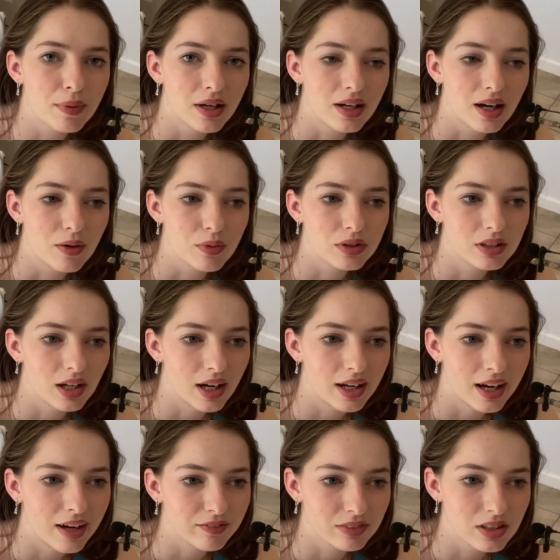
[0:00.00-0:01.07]
and I would kind of
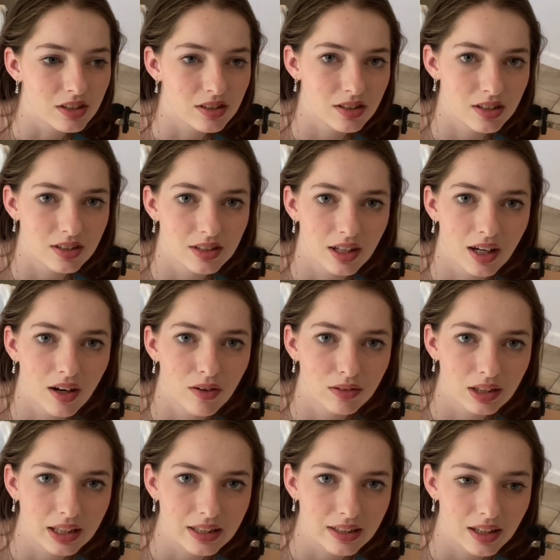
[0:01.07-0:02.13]
have to sit down,
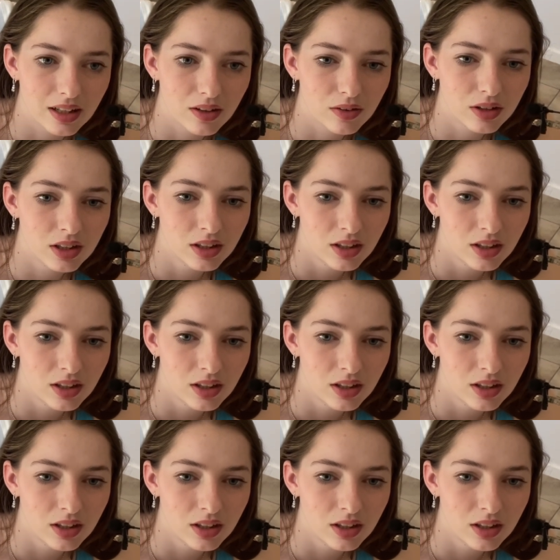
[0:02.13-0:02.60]
lay down.